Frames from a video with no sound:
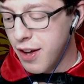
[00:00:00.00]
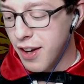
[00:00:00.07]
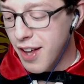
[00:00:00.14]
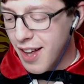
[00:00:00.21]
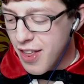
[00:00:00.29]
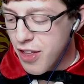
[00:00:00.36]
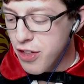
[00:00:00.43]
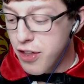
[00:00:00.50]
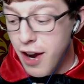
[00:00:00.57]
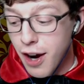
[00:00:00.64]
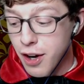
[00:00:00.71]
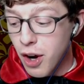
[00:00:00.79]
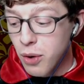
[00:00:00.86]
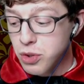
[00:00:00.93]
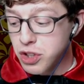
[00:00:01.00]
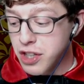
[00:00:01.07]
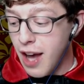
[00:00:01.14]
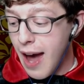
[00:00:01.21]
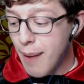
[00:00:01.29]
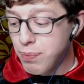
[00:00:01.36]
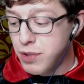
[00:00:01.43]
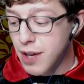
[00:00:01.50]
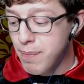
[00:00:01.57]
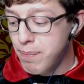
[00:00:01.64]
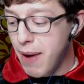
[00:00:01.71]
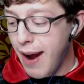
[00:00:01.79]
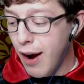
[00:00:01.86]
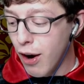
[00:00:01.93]
There goes Captain
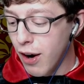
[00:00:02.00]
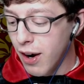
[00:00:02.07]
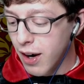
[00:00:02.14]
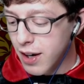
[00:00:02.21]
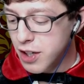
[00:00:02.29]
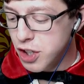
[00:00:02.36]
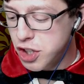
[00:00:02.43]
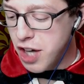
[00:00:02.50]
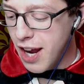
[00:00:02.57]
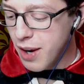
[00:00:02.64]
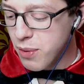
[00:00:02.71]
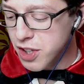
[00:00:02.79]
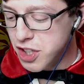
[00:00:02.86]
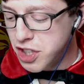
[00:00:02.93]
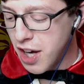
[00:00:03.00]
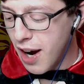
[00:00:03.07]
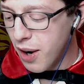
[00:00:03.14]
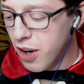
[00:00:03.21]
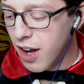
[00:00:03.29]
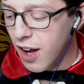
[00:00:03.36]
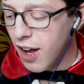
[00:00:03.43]
Bear, Jake would shout.